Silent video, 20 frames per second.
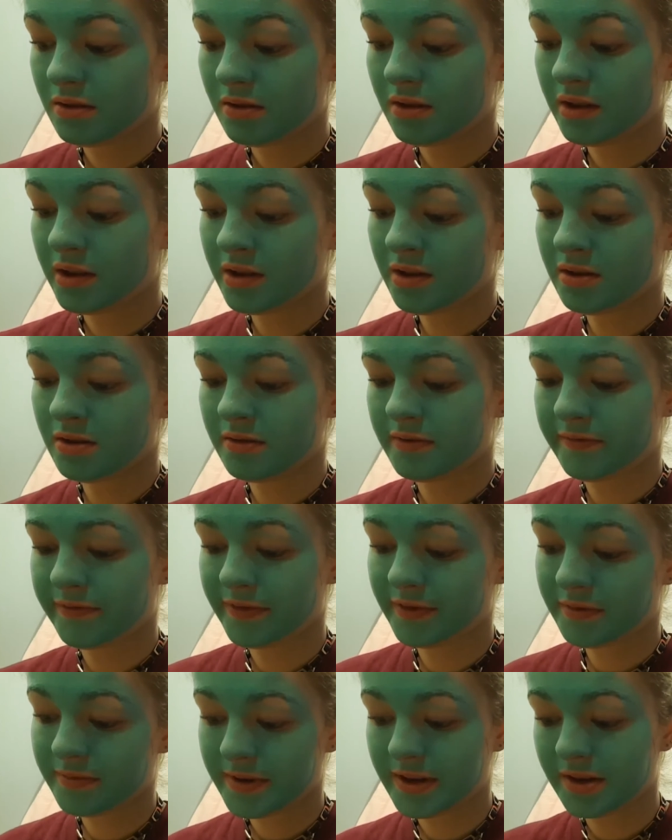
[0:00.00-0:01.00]
And for
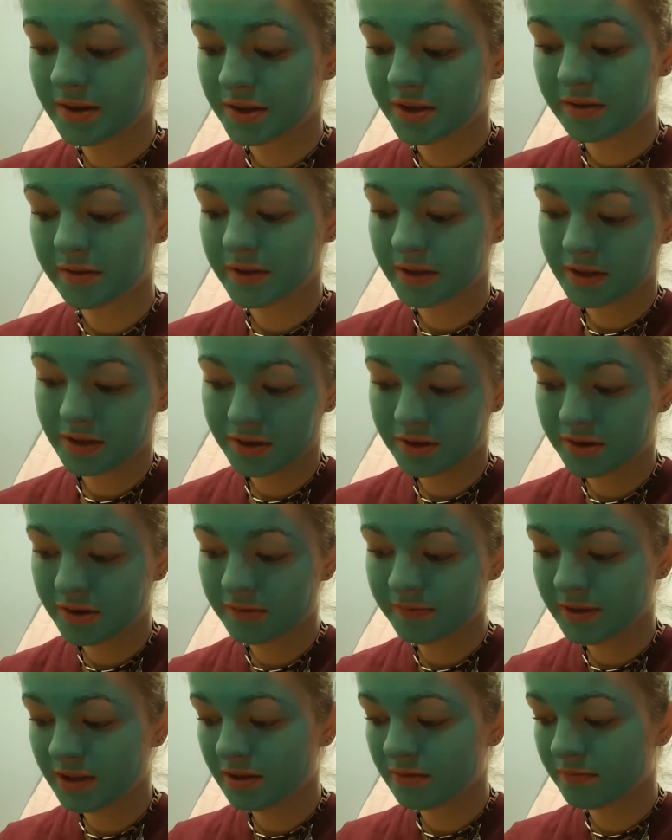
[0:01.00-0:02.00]
a while she was
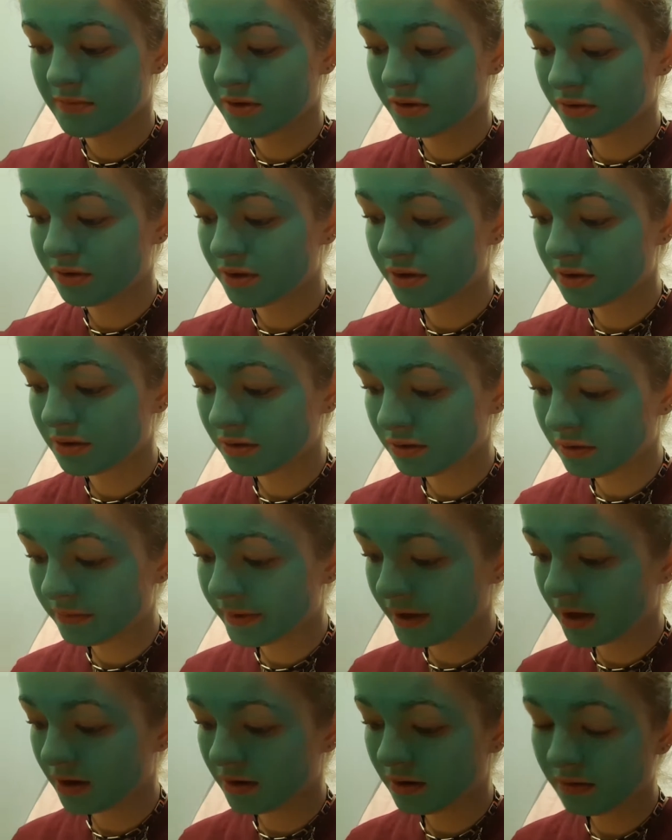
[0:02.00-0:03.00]
extremely emotional
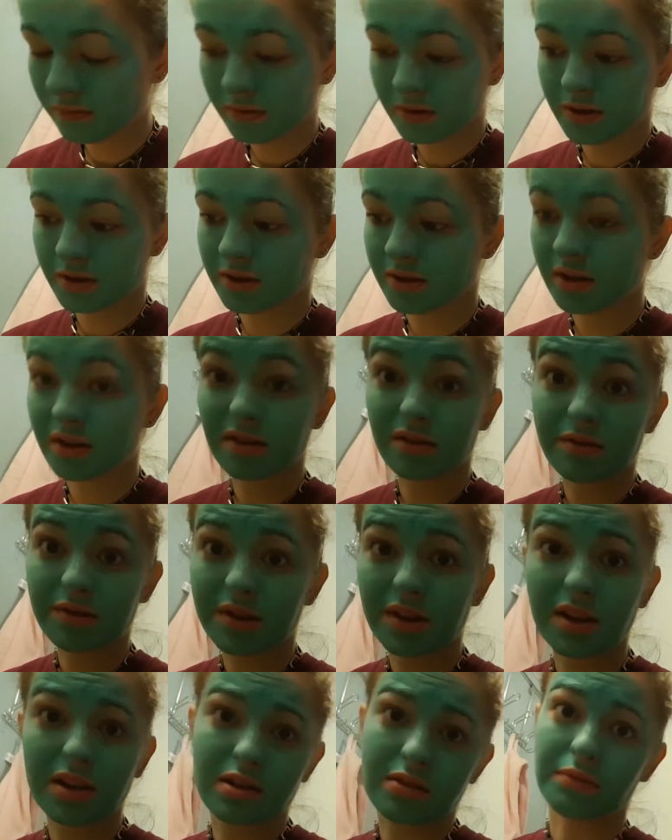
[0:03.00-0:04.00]
about it, which is
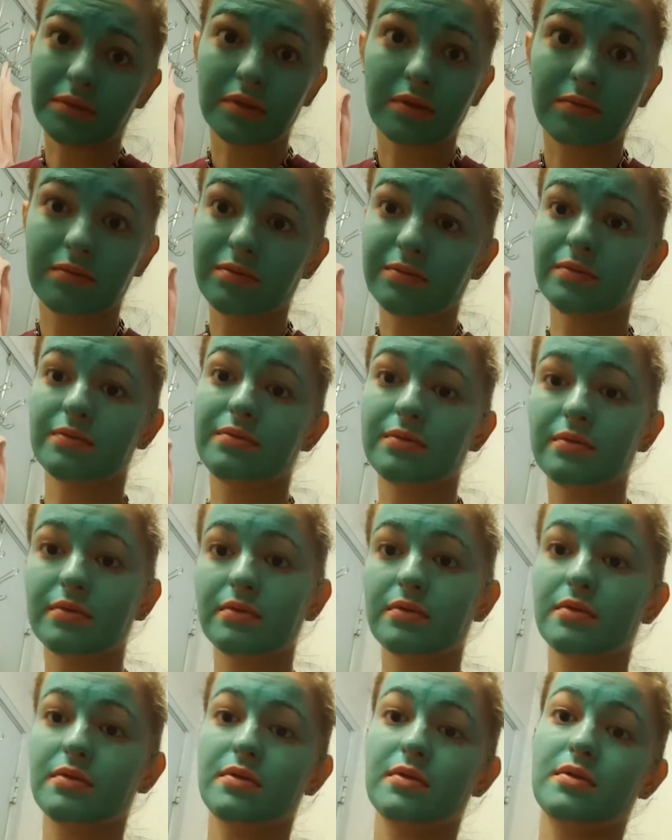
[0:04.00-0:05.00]
understandable.
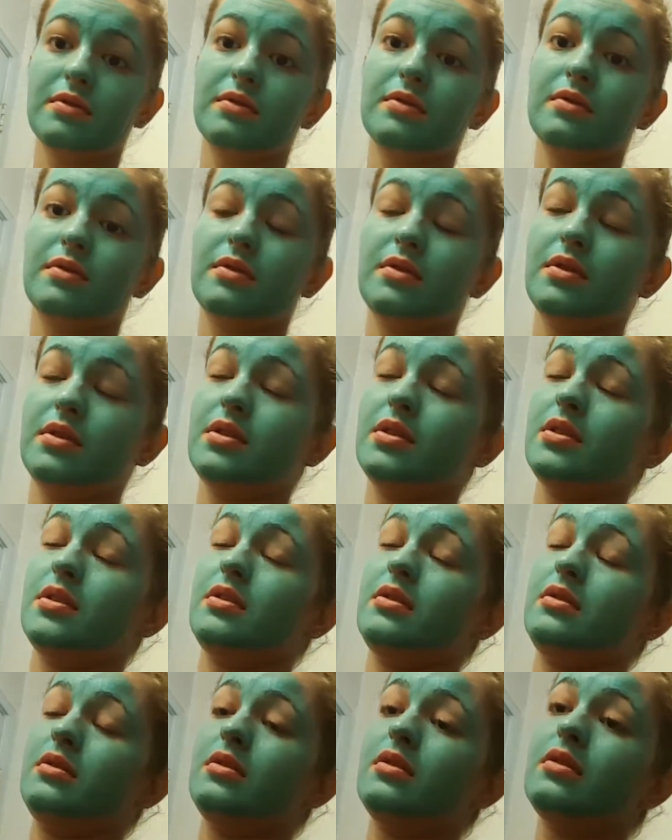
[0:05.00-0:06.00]

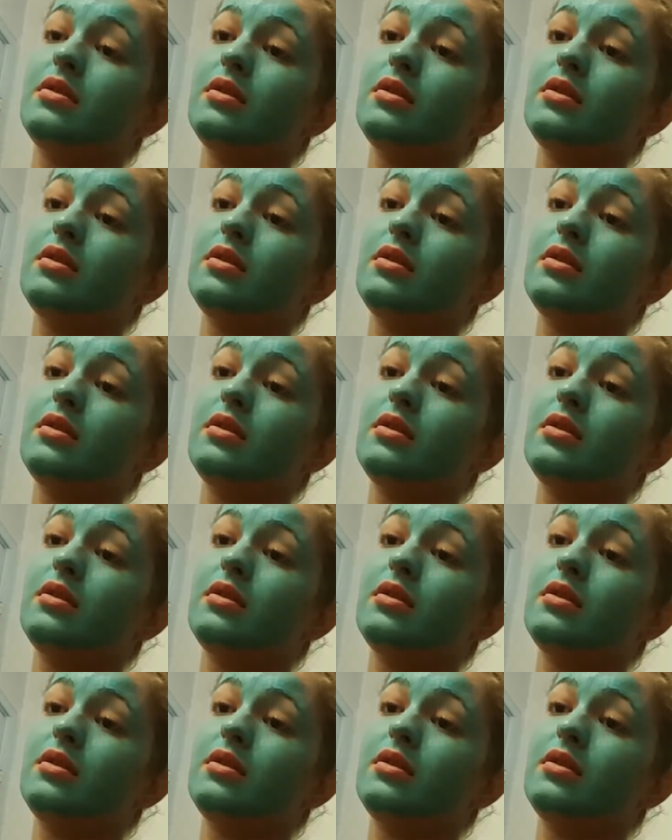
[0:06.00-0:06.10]
And